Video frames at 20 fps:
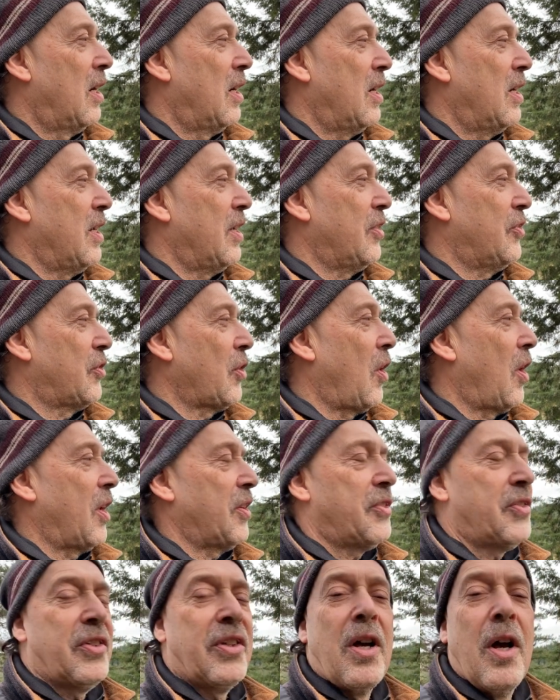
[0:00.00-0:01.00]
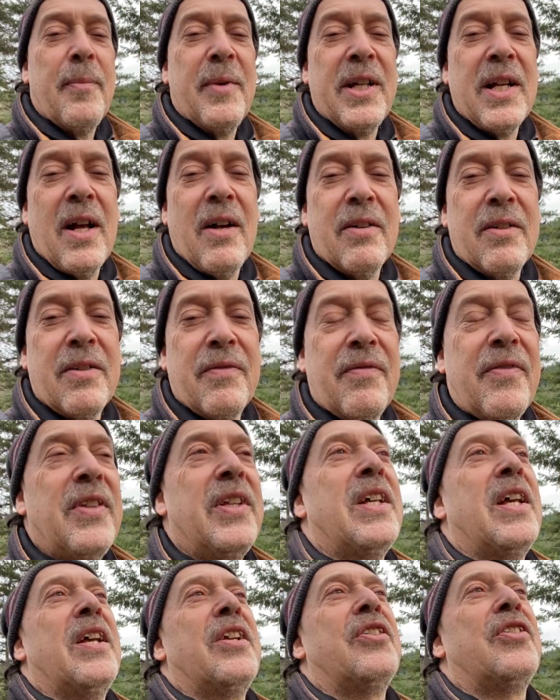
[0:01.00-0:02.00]
exhausts coming out of
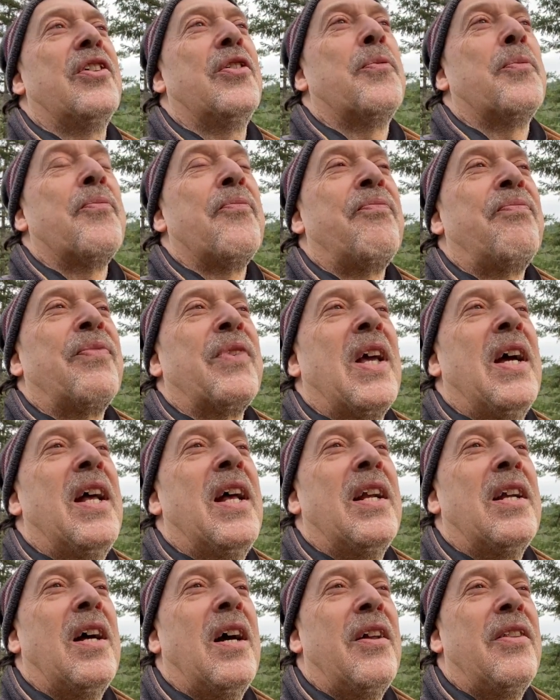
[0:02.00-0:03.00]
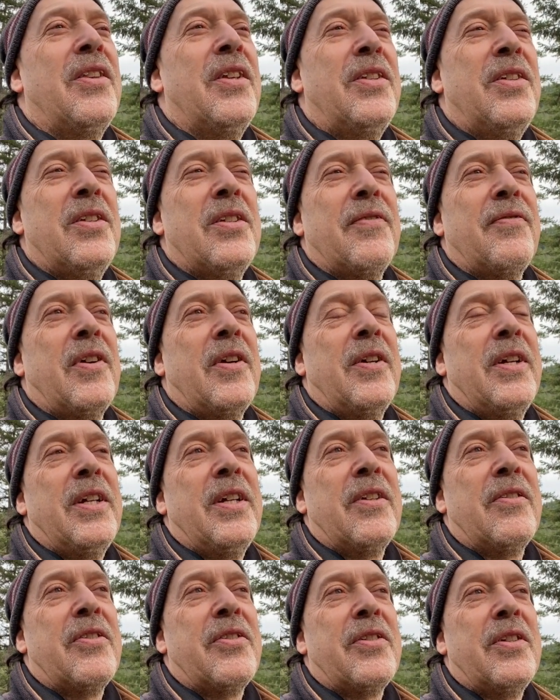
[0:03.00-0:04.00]
the engine. And this is a very
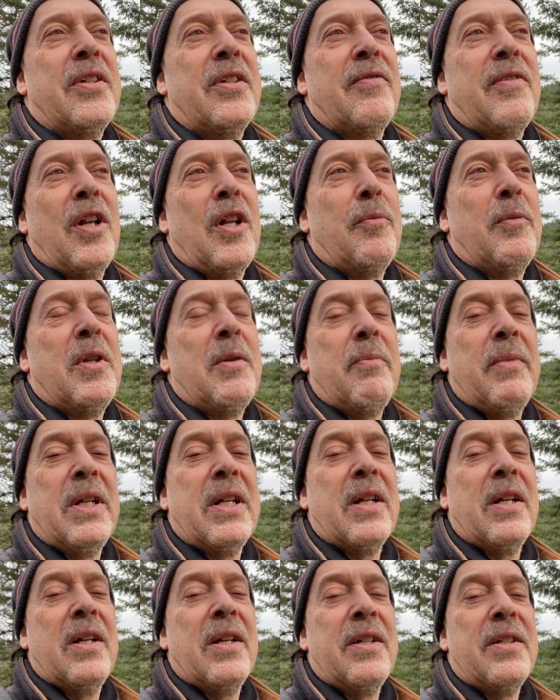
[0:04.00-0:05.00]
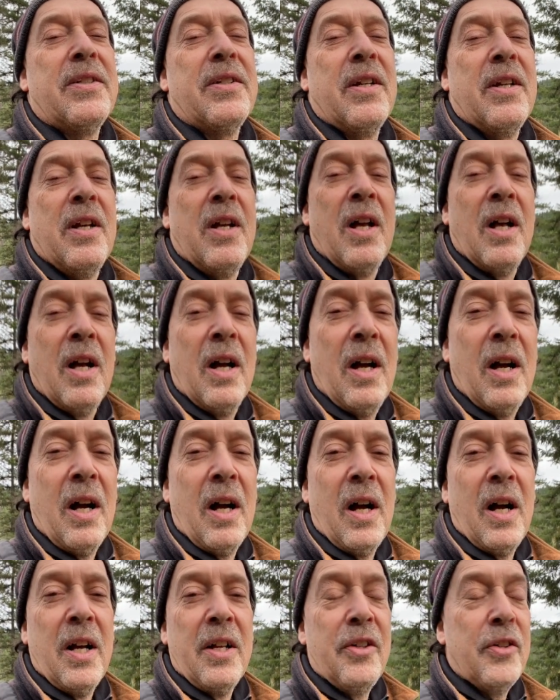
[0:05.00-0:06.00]
interesting development because,
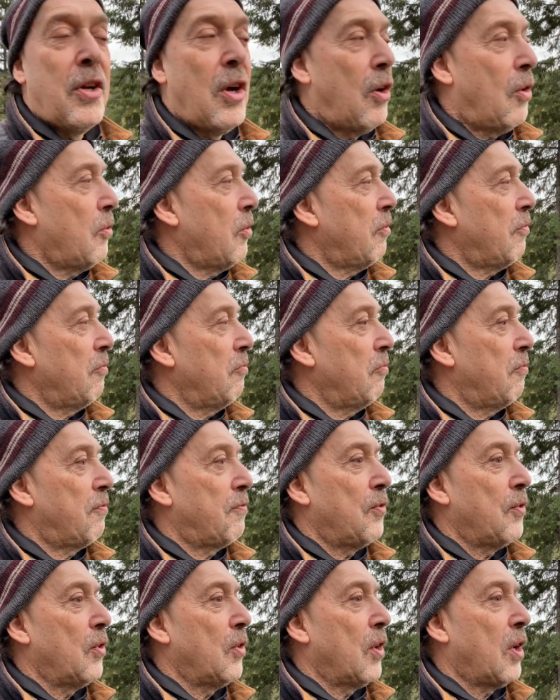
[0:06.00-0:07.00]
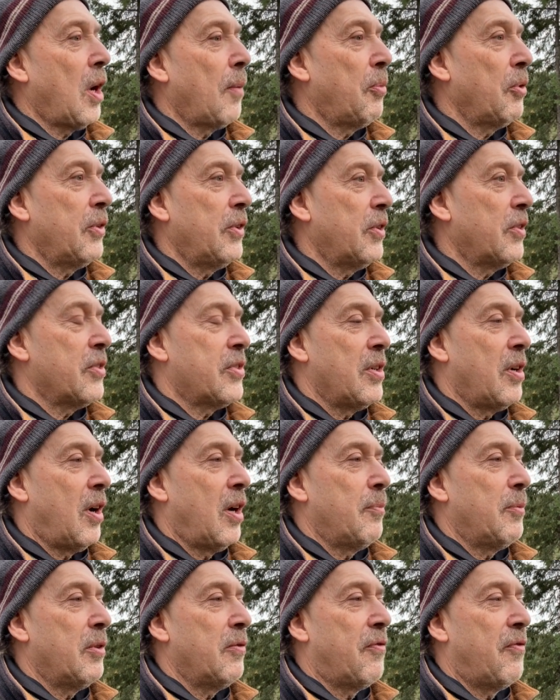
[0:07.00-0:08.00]
for a couple of years now,
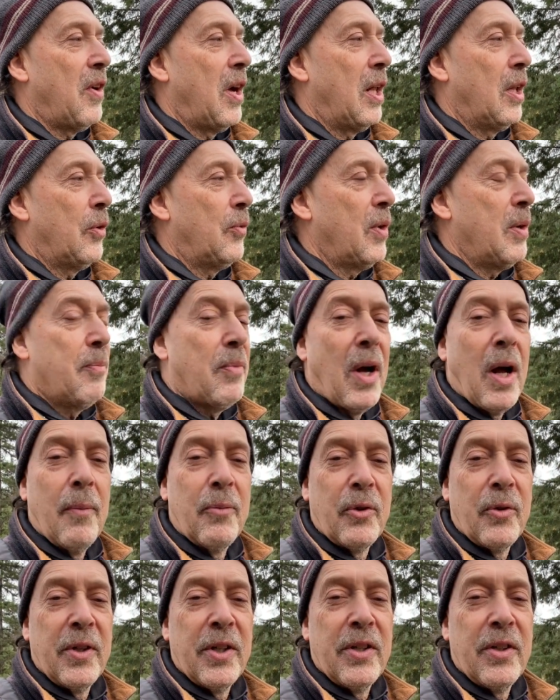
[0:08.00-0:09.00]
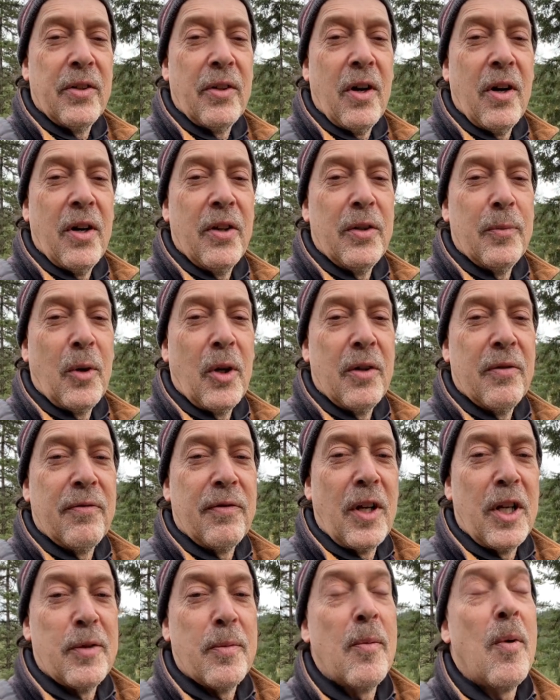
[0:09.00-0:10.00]
I've been following Bob Greenier on the Martin
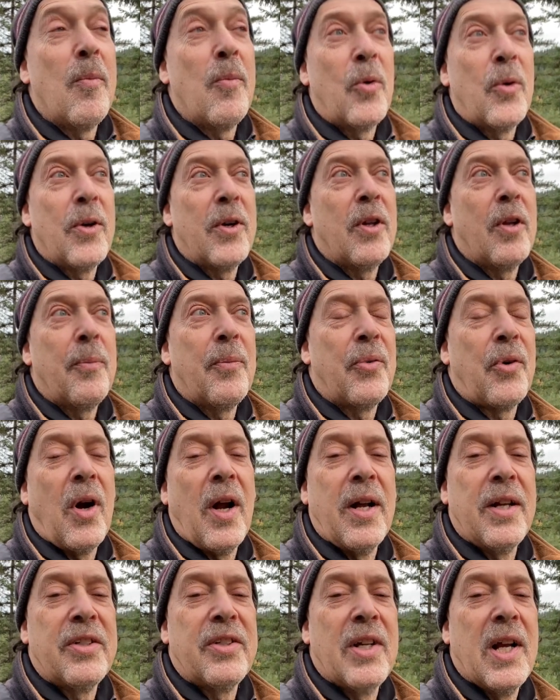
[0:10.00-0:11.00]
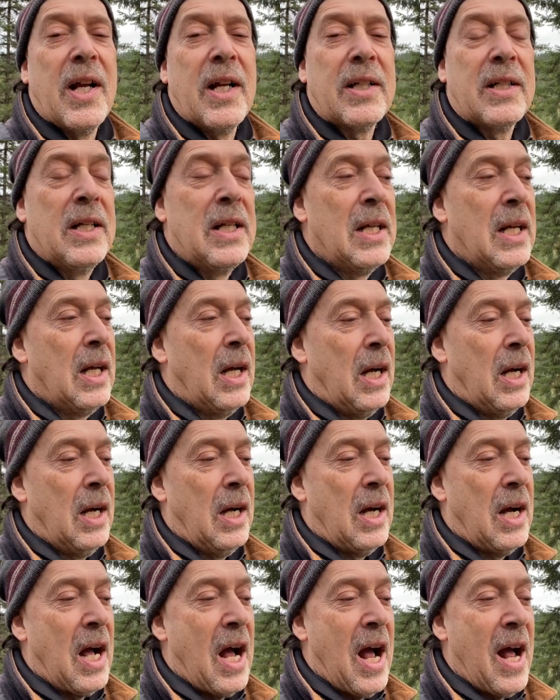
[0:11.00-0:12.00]
Fleischmann Memorial Project.
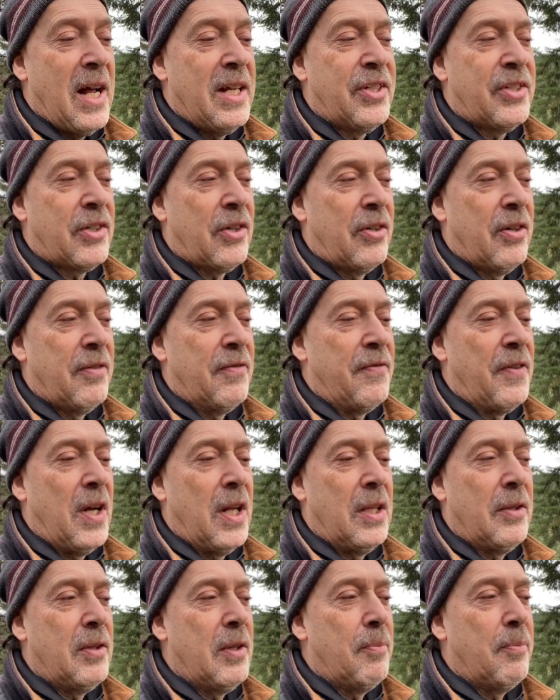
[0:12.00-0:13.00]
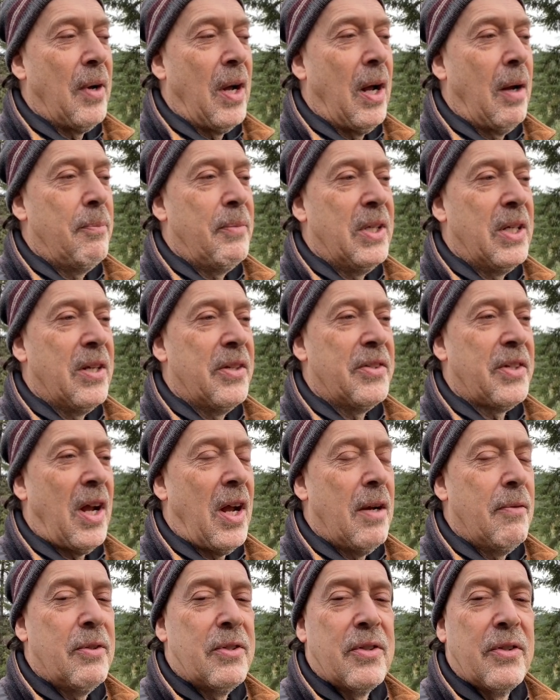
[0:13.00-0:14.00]
I started following Bob because
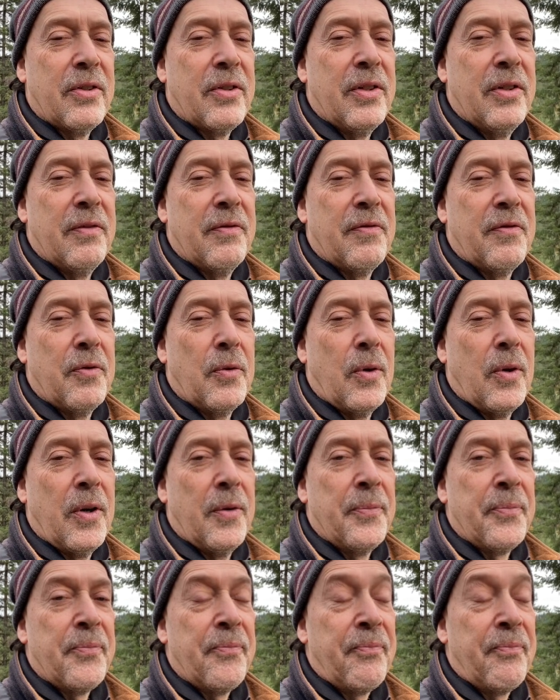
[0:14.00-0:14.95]
I was looking for